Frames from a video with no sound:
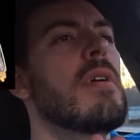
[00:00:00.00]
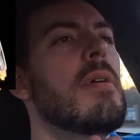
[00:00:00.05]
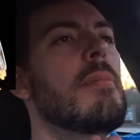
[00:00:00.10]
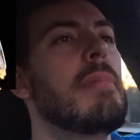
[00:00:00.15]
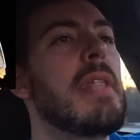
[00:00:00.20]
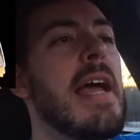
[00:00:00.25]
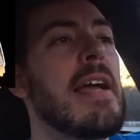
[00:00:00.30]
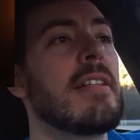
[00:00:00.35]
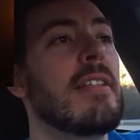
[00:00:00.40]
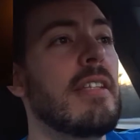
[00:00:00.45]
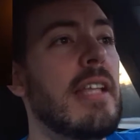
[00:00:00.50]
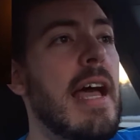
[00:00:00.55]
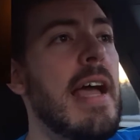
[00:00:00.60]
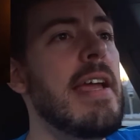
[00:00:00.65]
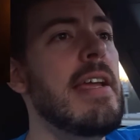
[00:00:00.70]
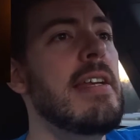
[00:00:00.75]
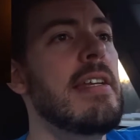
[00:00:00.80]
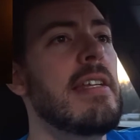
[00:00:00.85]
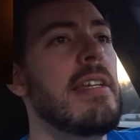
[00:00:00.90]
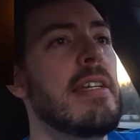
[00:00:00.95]
Black
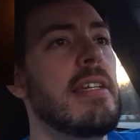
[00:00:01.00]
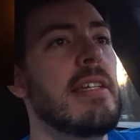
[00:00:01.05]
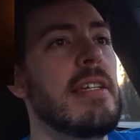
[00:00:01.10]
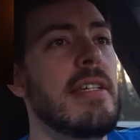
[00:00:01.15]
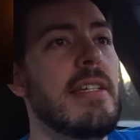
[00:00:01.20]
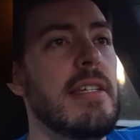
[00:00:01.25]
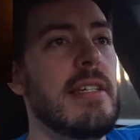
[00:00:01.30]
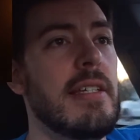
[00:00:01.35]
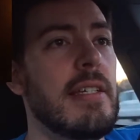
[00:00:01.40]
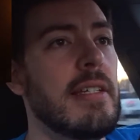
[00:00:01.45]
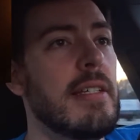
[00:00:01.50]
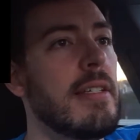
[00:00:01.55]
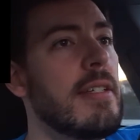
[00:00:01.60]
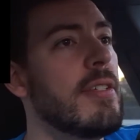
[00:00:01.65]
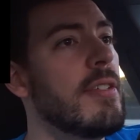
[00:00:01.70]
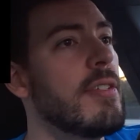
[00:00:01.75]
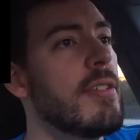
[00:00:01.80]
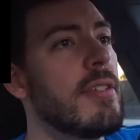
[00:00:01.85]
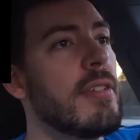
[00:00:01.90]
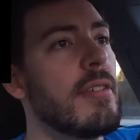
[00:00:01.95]
Lightning
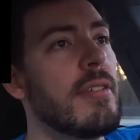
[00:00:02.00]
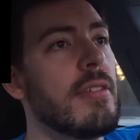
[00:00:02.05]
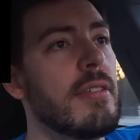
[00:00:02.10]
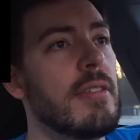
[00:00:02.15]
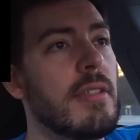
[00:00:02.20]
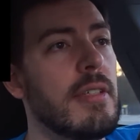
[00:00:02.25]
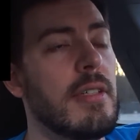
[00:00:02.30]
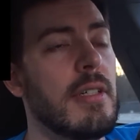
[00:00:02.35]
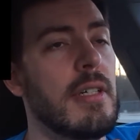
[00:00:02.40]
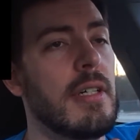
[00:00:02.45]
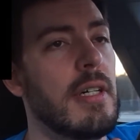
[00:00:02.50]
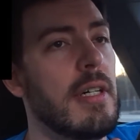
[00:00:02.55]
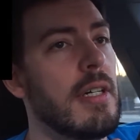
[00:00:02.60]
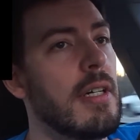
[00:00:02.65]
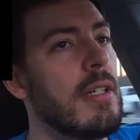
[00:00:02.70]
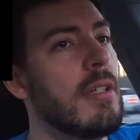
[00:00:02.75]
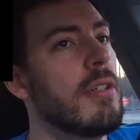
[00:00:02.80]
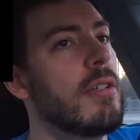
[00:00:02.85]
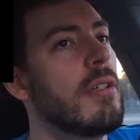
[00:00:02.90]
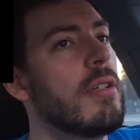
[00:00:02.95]
is
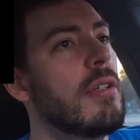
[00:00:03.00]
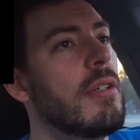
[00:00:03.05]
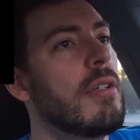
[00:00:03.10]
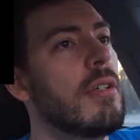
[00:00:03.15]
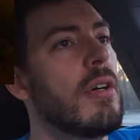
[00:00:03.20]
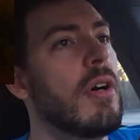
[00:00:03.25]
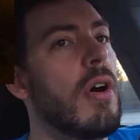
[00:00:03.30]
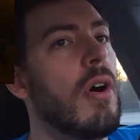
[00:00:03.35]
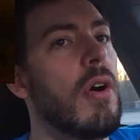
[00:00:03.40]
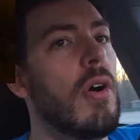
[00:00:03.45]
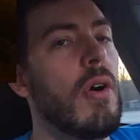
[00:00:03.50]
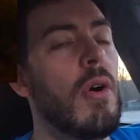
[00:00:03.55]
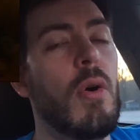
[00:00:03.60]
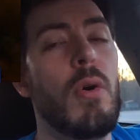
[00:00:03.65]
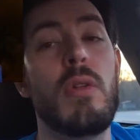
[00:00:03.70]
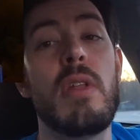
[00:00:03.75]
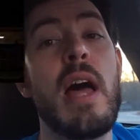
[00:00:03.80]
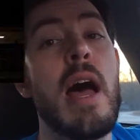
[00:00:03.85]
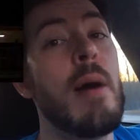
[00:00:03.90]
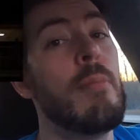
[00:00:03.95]
a
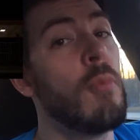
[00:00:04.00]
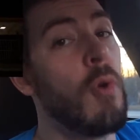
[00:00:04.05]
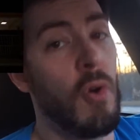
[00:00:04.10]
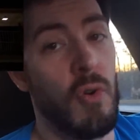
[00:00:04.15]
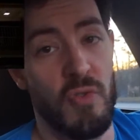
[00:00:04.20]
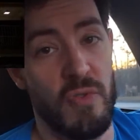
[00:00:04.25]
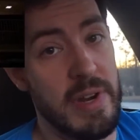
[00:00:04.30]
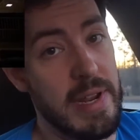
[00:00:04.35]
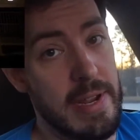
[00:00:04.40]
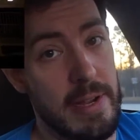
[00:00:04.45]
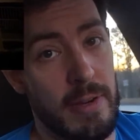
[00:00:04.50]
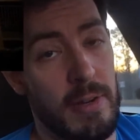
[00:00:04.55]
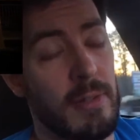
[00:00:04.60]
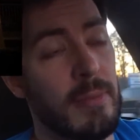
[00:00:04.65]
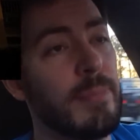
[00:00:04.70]
whole lot more real.